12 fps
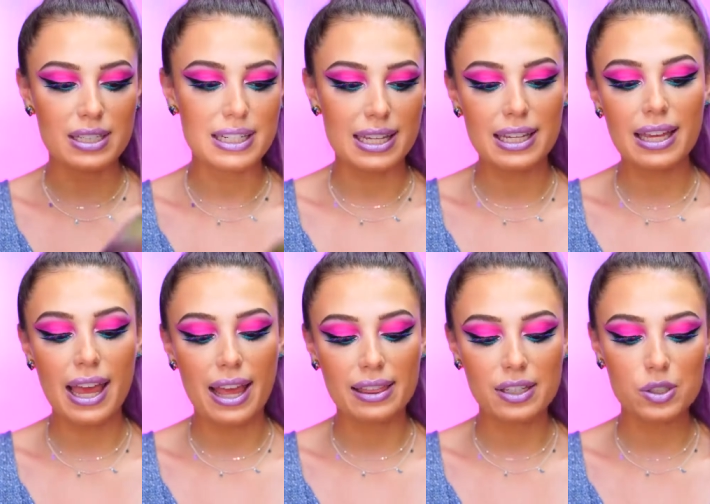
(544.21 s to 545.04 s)
D,
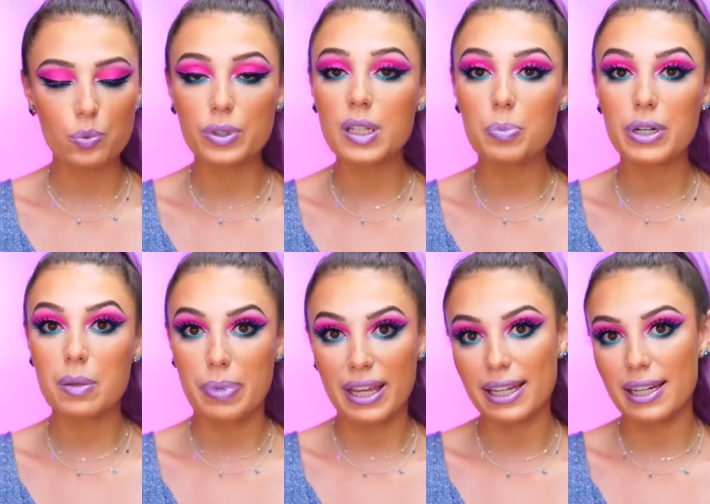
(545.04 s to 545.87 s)
and there's a really pretty
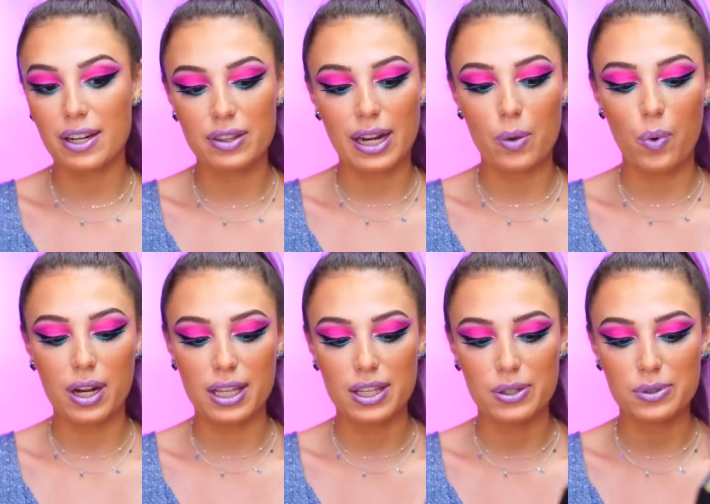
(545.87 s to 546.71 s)
pink in here that I
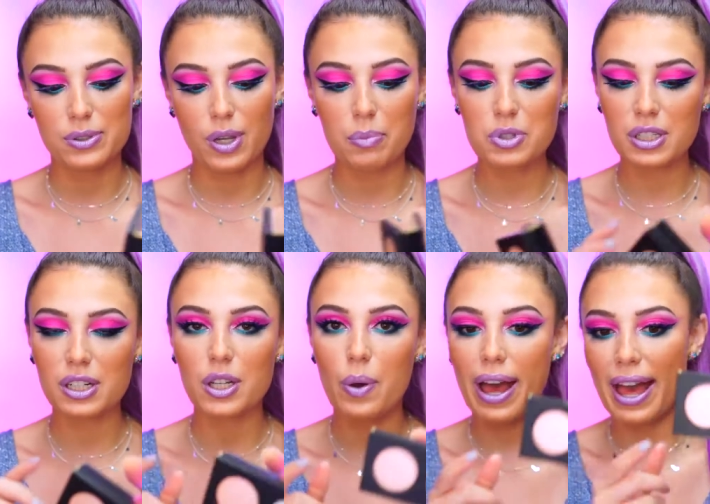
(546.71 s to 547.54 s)
wanna use, so I'm just gonna
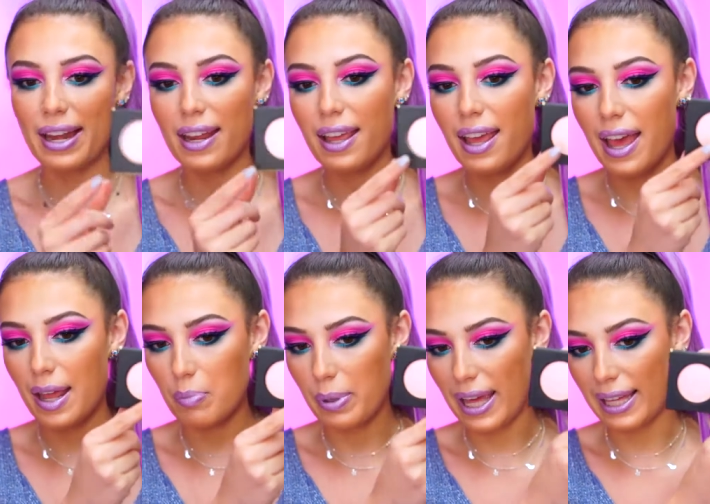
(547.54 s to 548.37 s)
go ahead
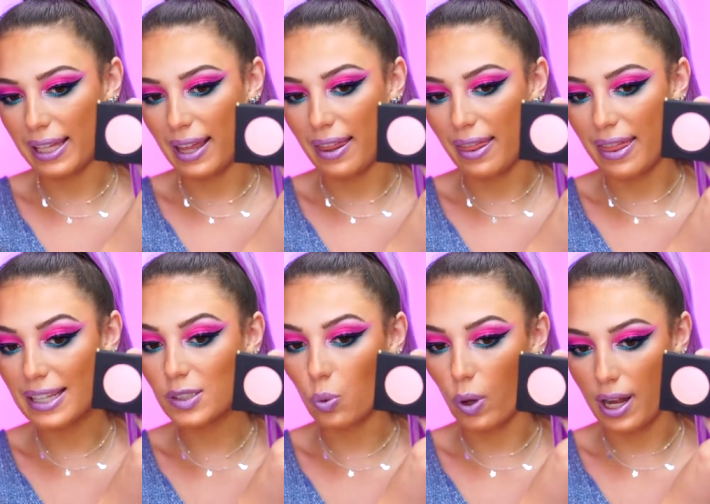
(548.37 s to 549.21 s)
and pick
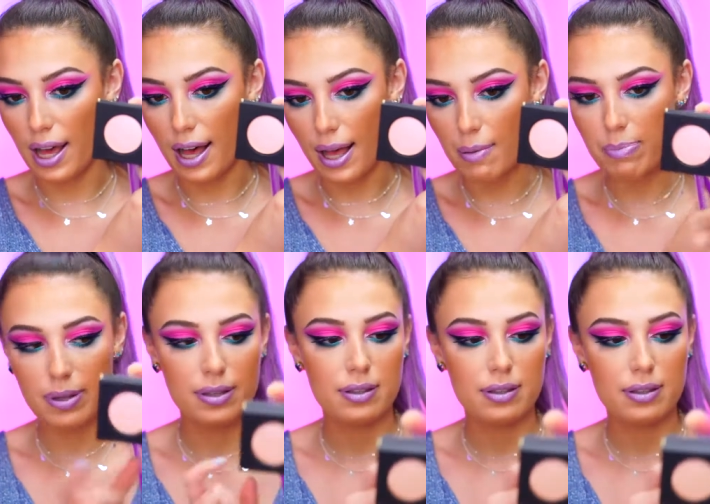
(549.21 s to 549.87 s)
this one up,